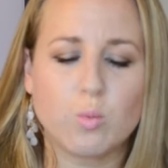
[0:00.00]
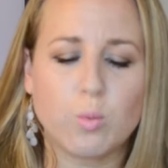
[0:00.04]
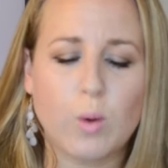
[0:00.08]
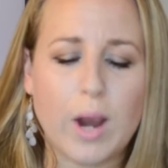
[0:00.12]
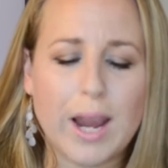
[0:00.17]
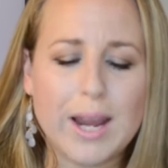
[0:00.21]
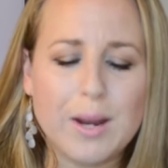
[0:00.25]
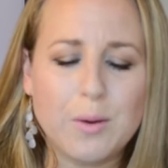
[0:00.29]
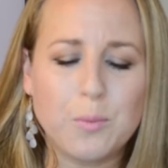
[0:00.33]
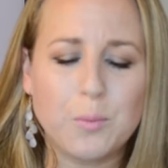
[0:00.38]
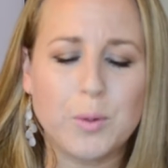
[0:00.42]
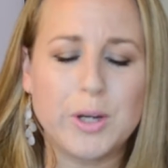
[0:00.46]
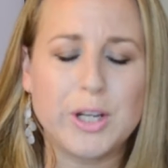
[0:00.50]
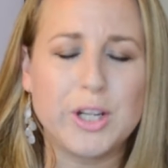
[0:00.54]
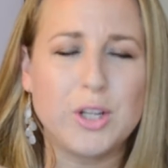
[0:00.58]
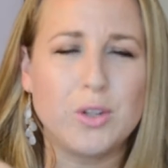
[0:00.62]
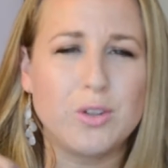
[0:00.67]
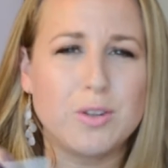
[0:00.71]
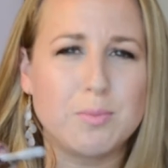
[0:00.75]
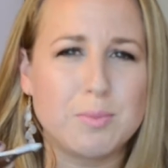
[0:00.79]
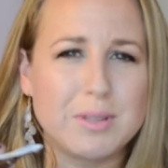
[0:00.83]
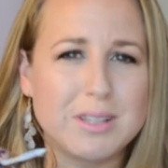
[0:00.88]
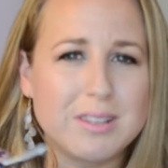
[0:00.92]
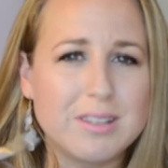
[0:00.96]
right where you
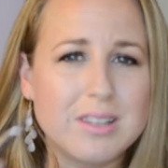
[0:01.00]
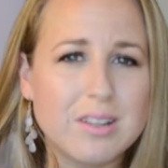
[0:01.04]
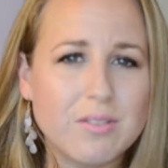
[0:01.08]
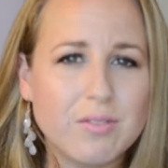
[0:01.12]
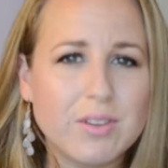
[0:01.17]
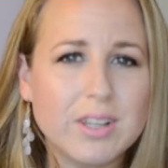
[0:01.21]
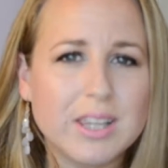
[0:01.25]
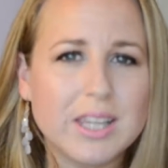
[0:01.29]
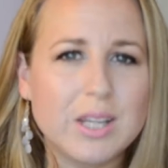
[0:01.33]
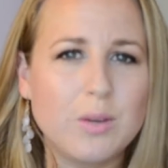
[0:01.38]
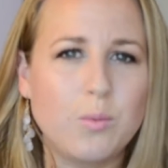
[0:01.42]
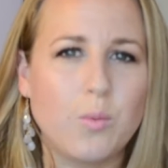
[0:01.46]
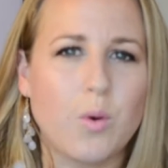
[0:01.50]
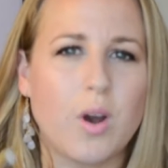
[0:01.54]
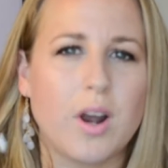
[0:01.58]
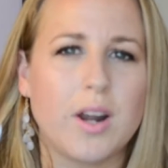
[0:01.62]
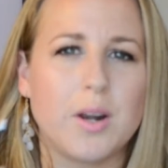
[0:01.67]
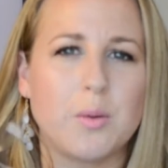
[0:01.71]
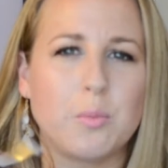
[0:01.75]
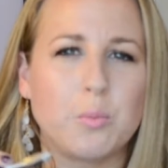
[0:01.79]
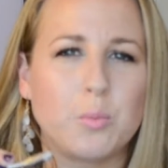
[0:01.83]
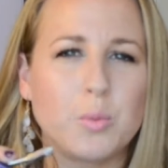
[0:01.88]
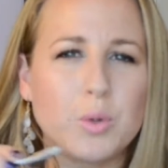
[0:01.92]
specifically want them,